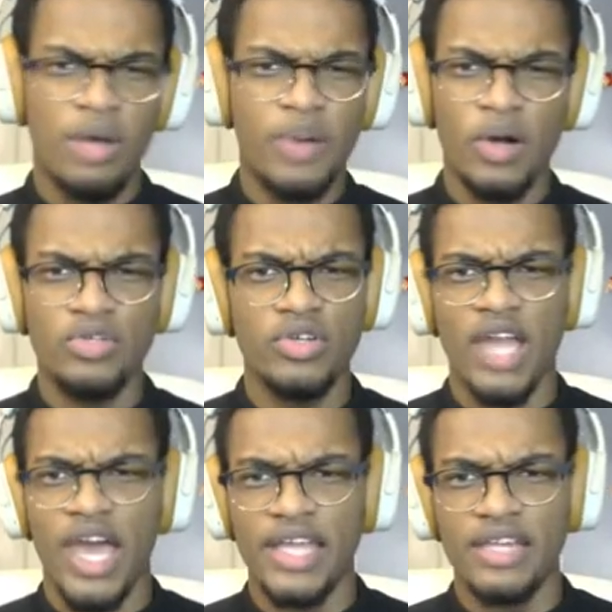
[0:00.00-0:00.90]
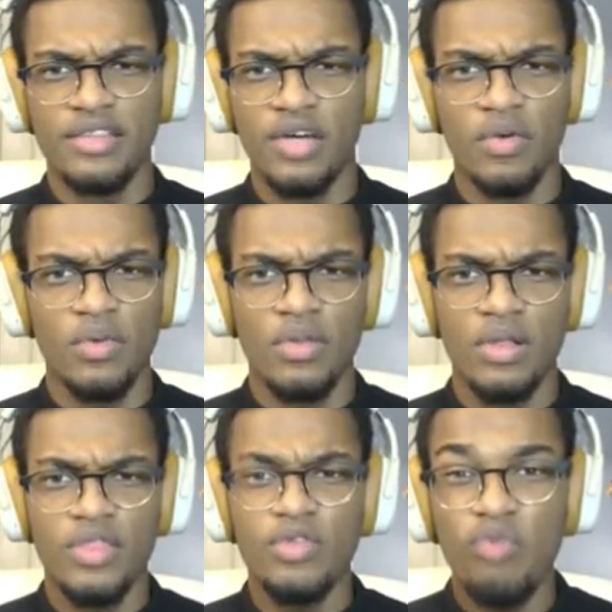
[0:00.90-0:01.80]
Polar Night, though,
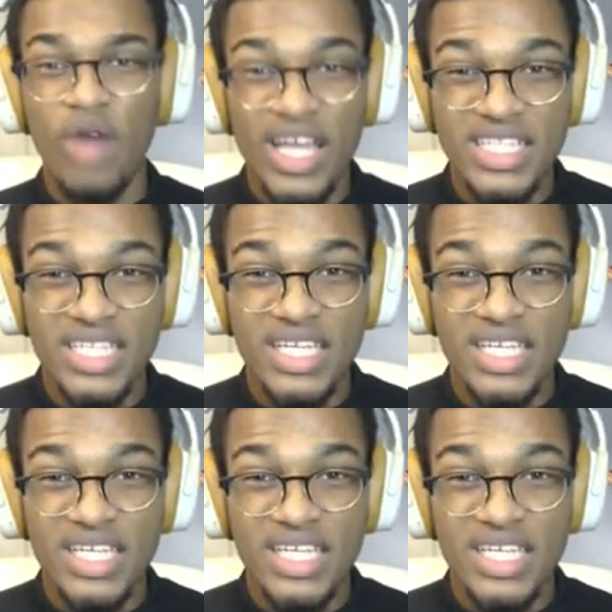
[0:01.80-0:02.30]
the what?